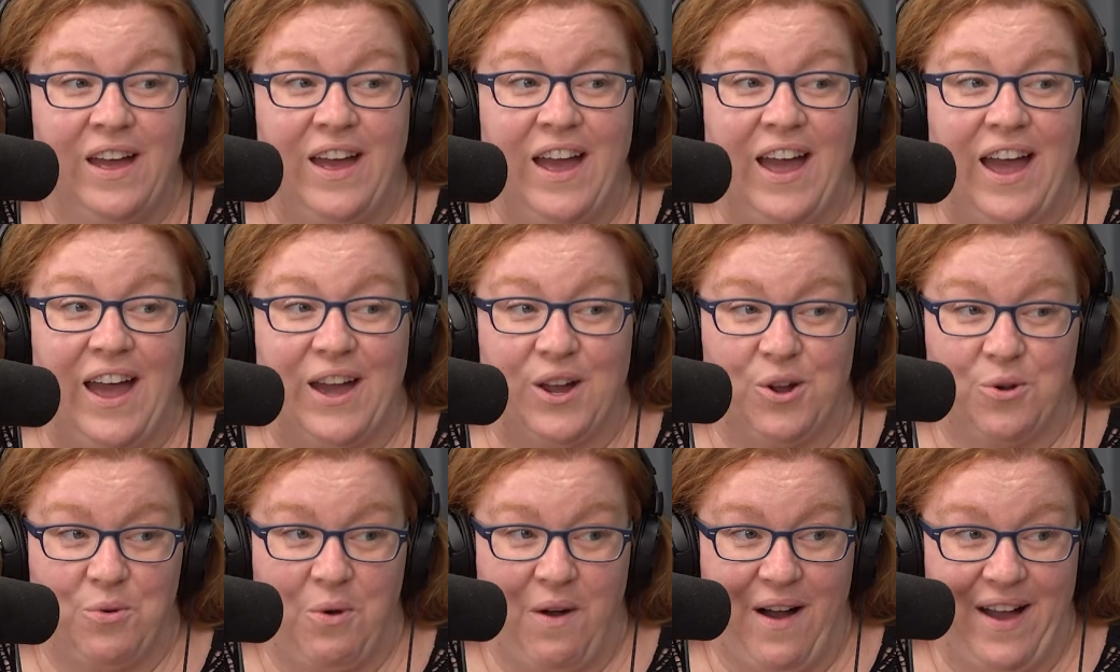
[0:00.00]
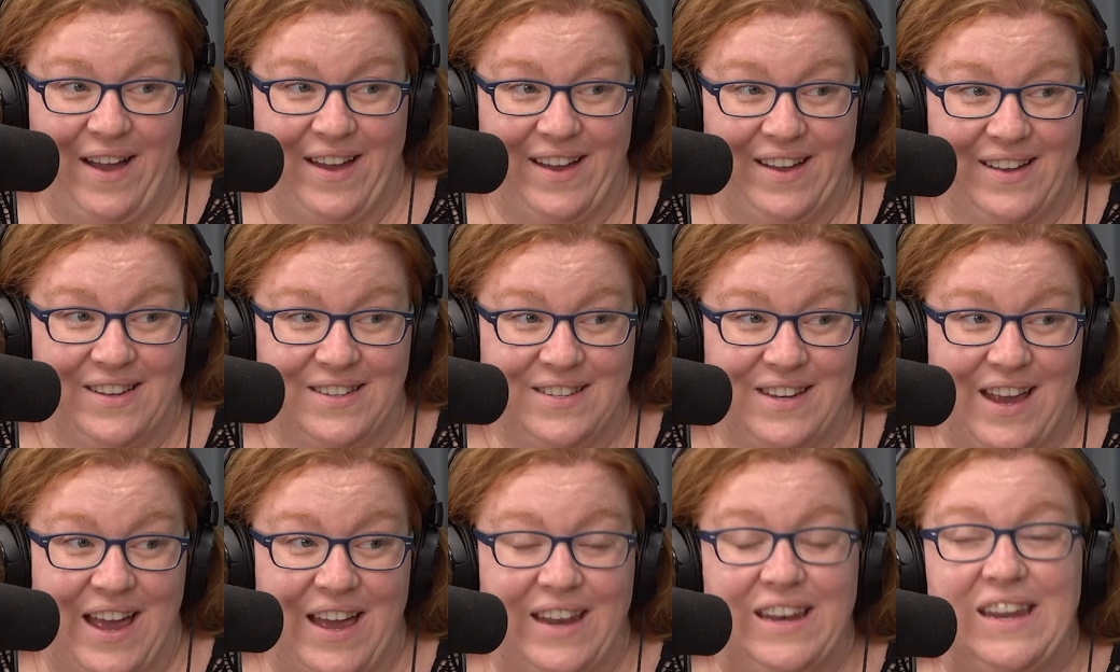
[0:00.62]
and
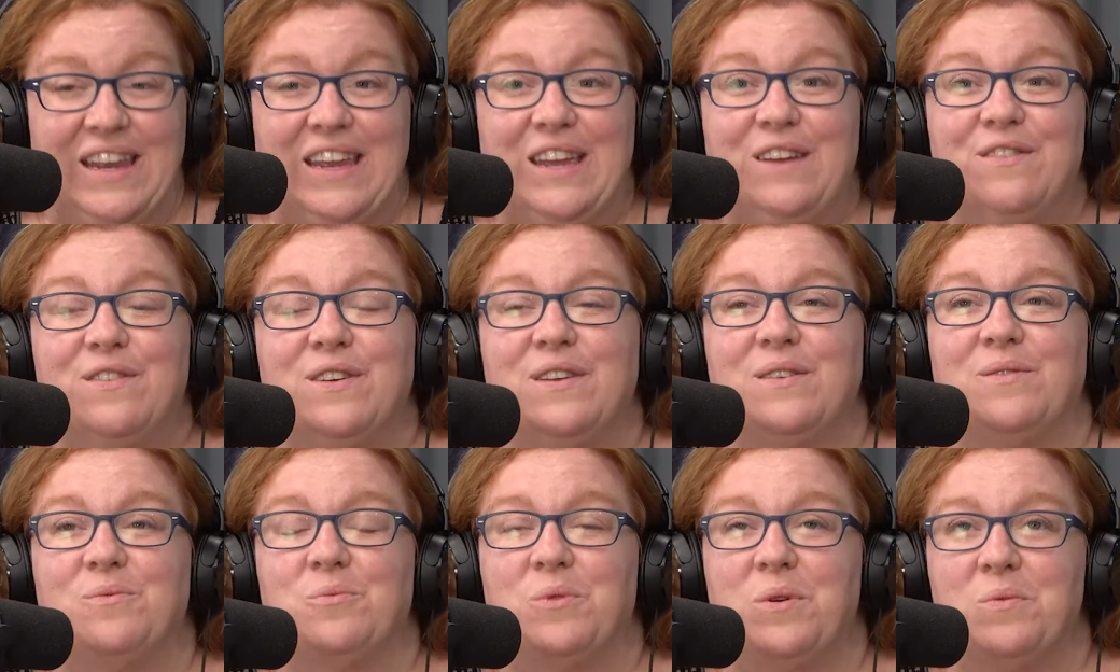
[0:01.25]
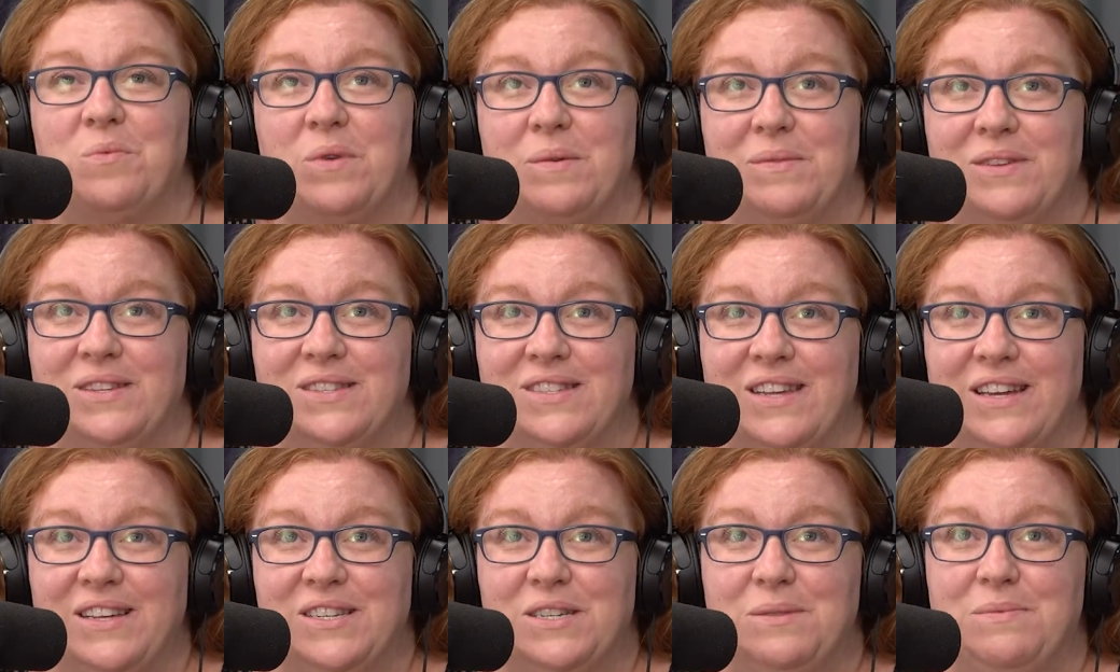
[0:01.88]
quiet. And even when women
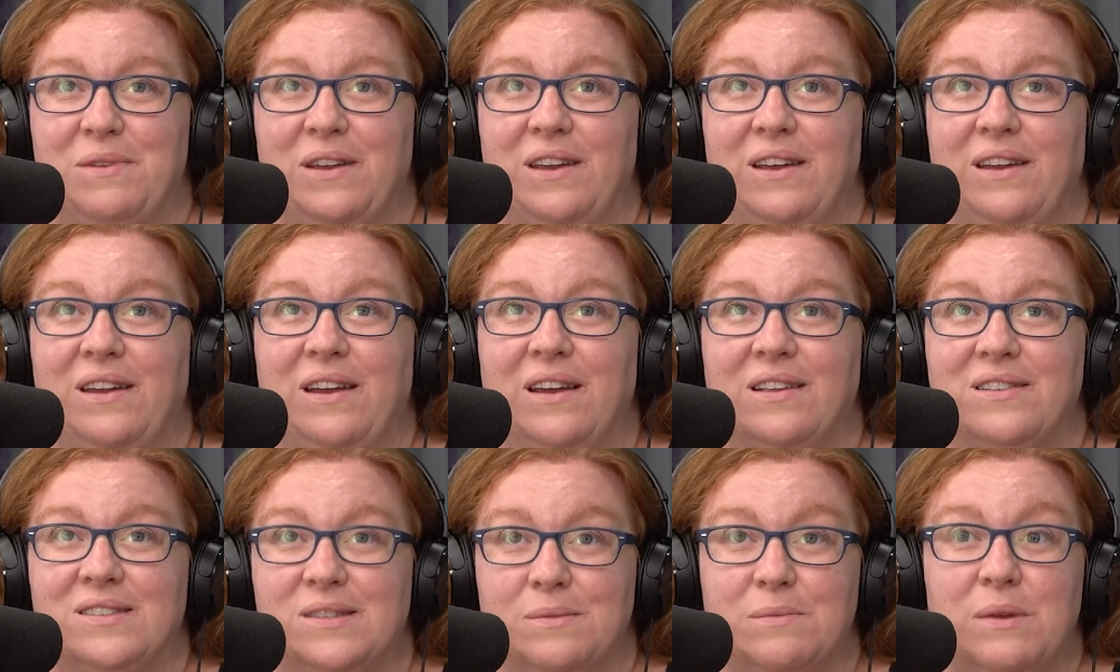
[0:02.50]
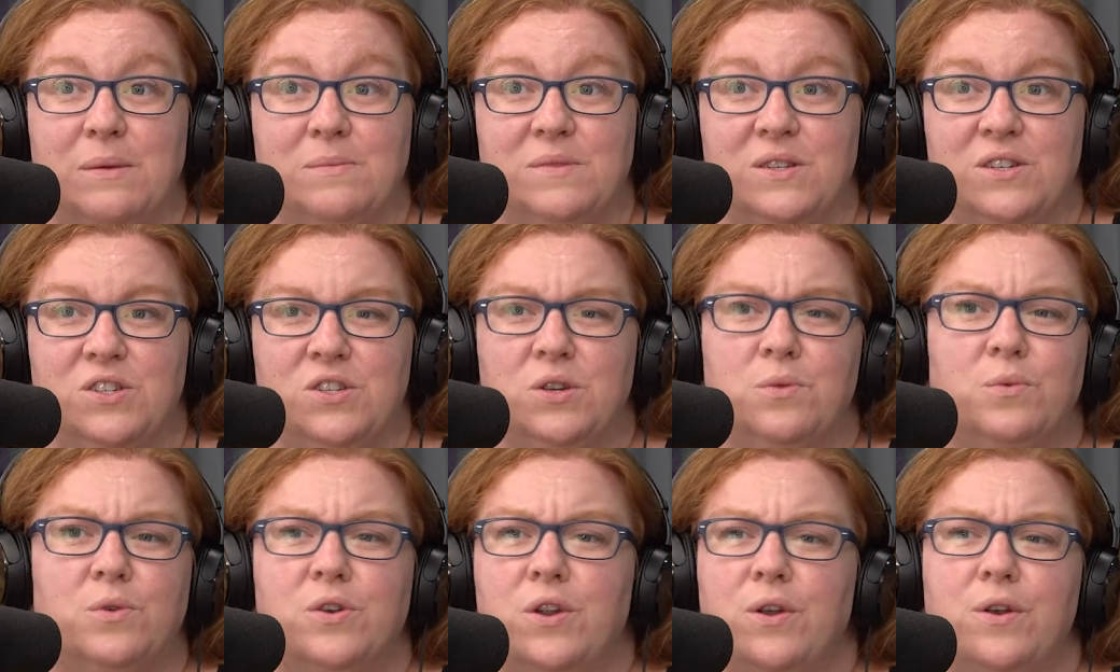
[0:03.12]
say to me, and sometimes they
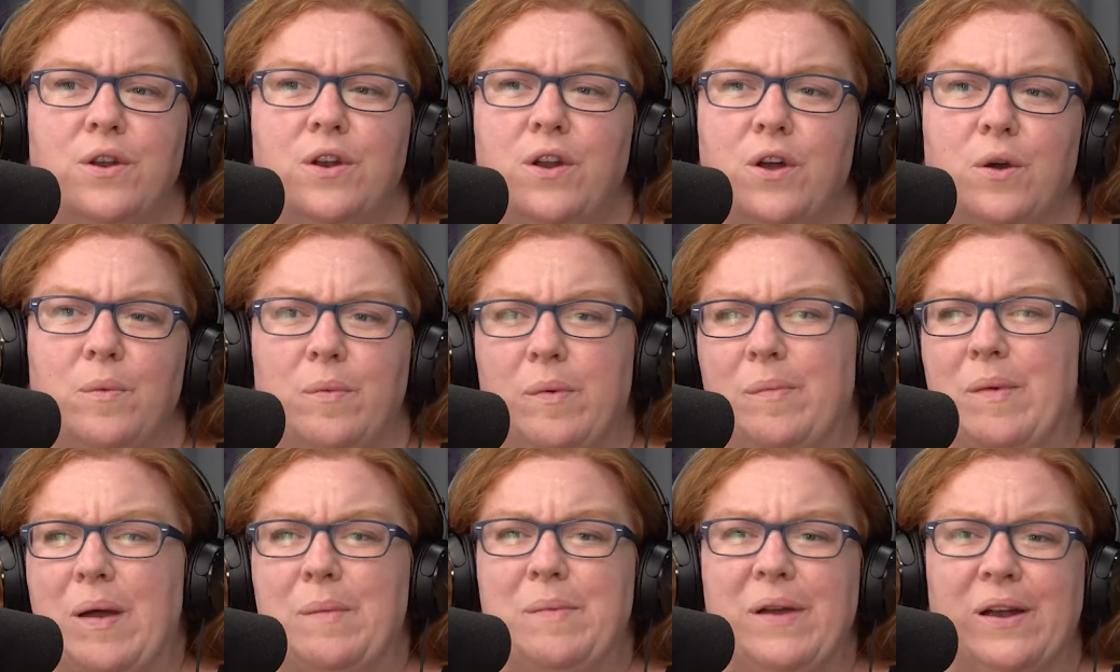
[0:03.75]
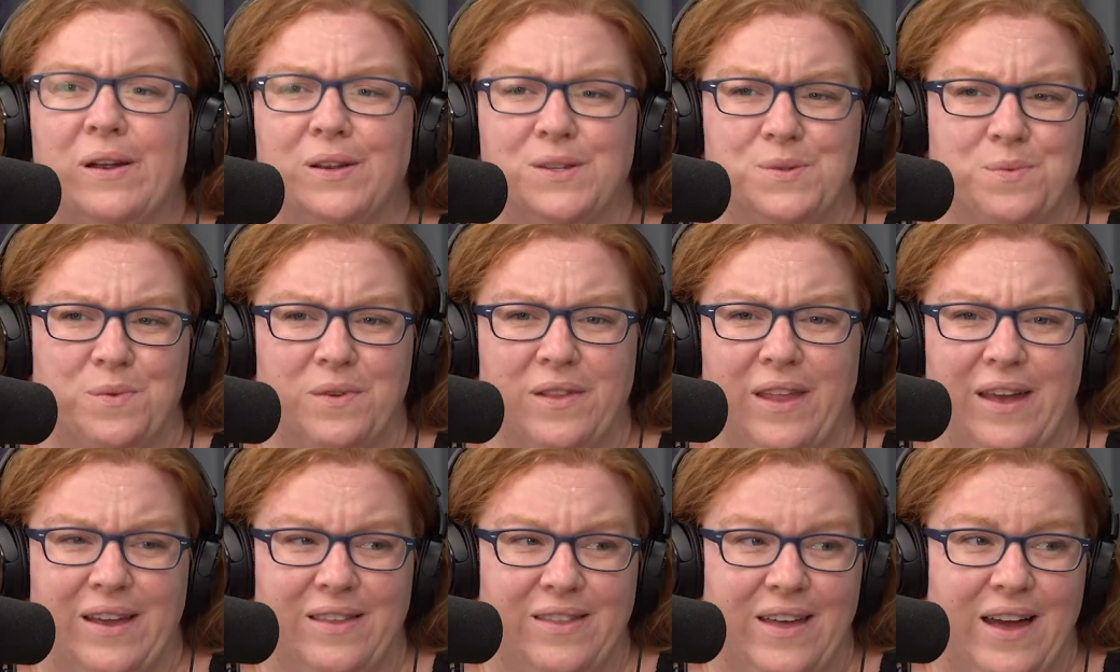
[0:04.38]
do, well, no, but my parents
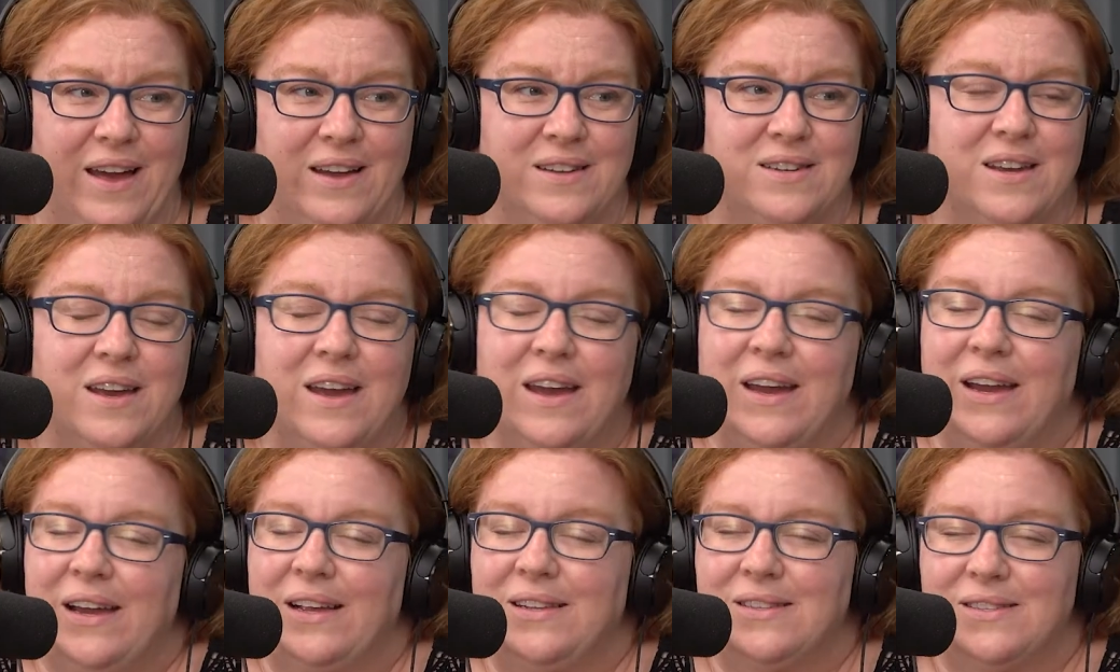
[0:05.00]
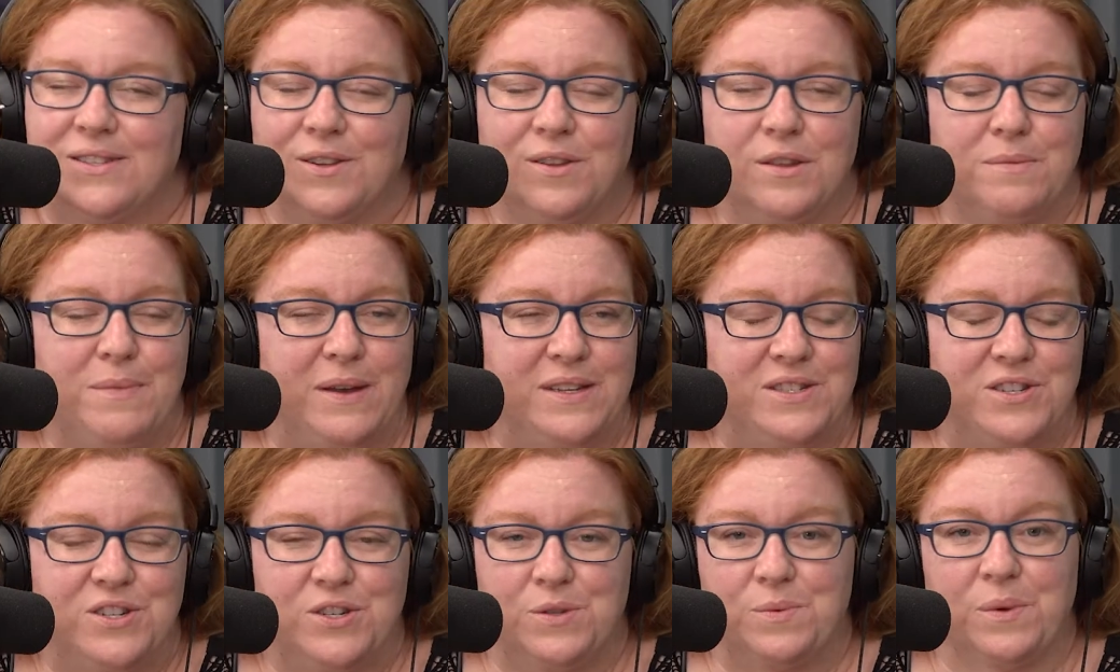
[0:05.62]
weren't like that, it's still the
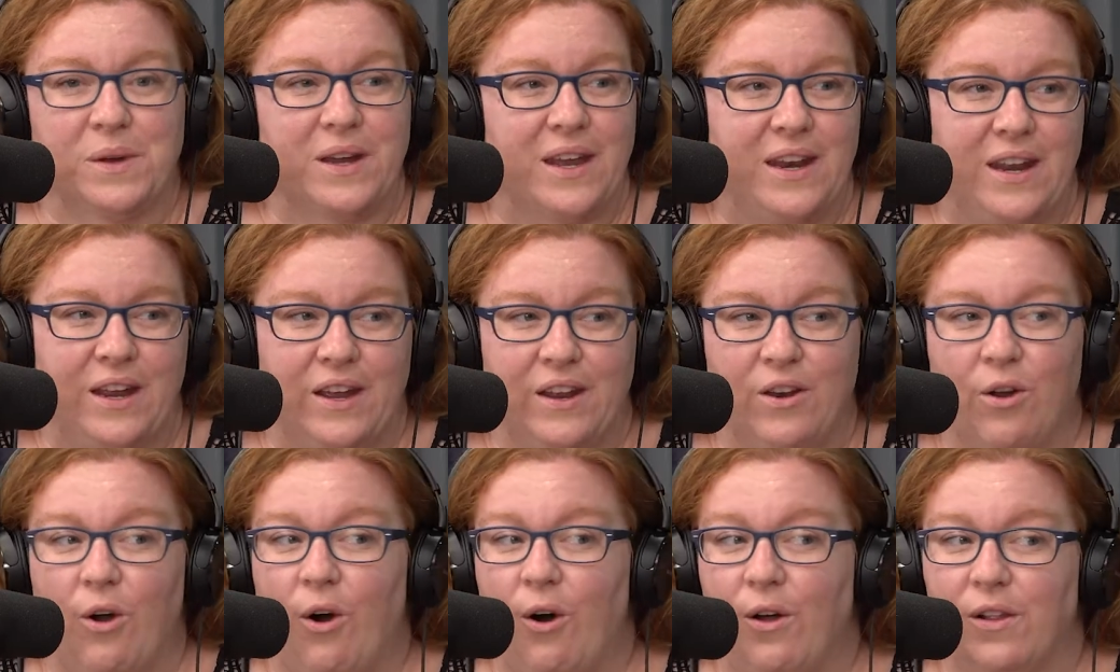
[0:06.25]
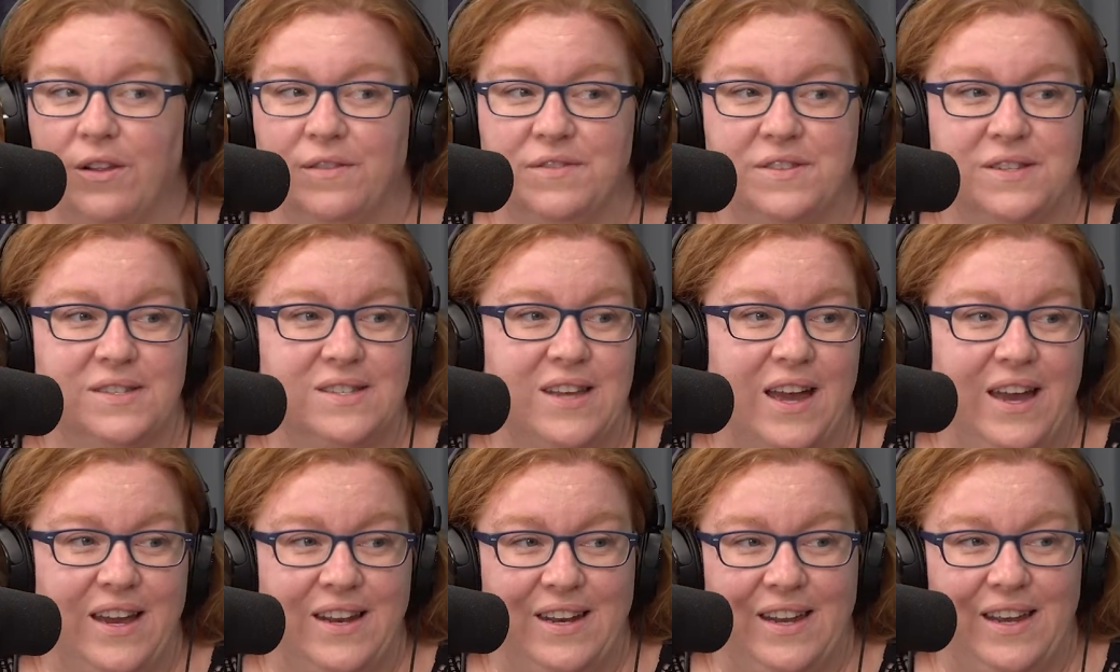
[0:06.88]
messages we're getting in all of
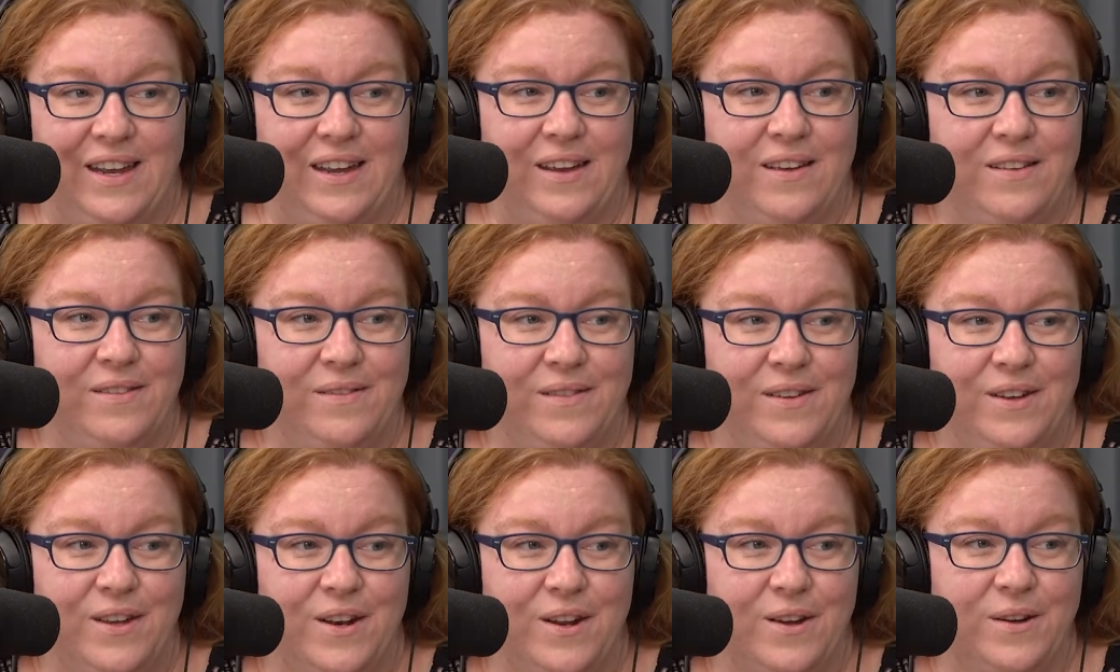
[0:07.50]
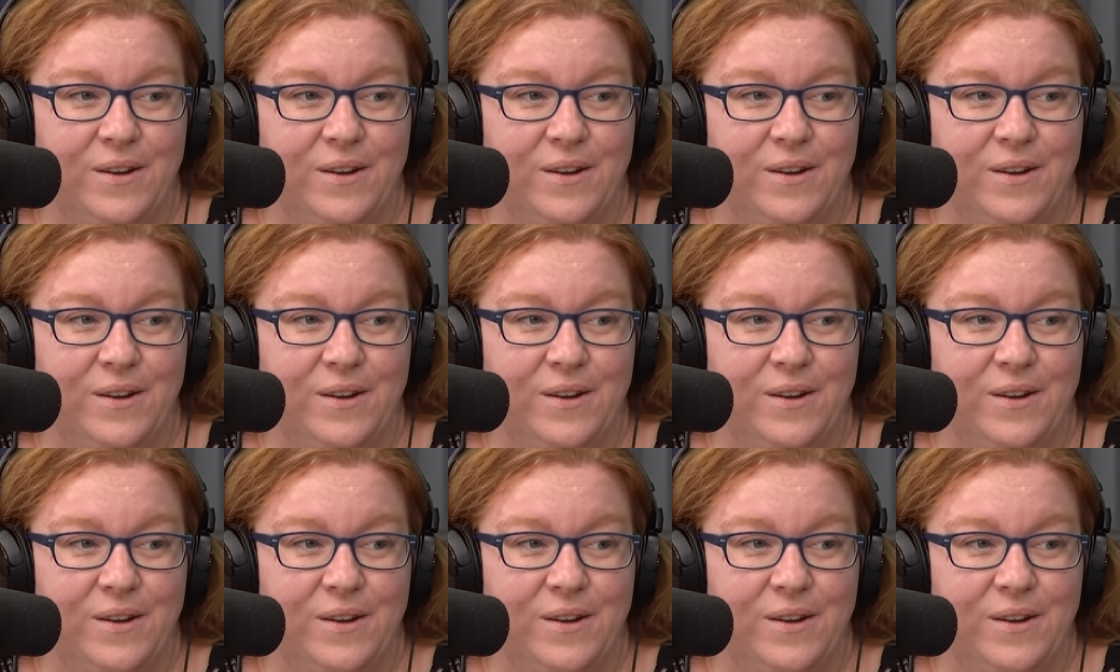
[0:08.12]
society. I